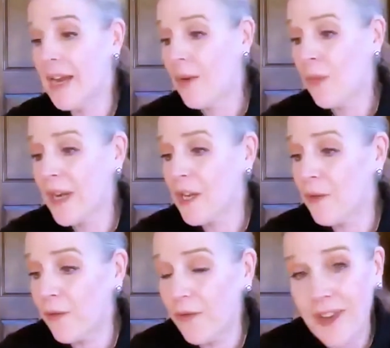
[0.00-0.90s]
when you
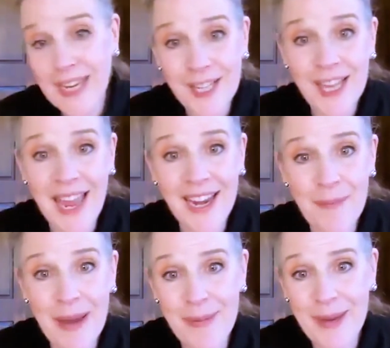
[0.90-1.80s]
feel like
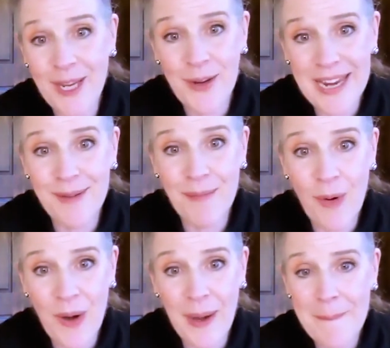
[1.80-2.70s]
maybe you eat
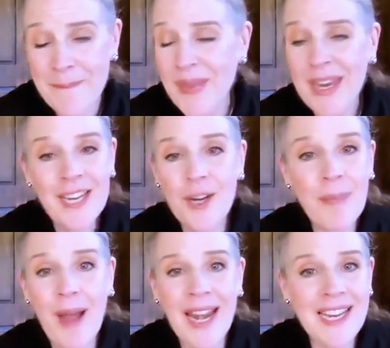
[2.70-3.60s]
more, your
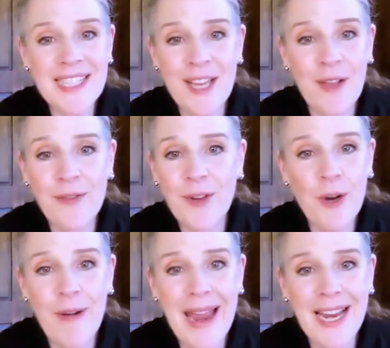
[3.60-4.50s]
body
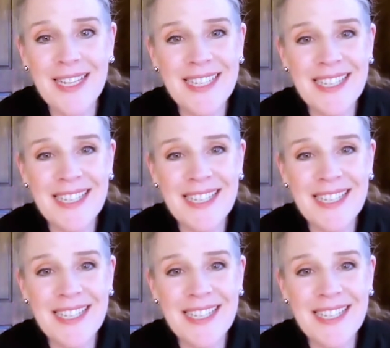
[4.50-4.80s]
self-corrects.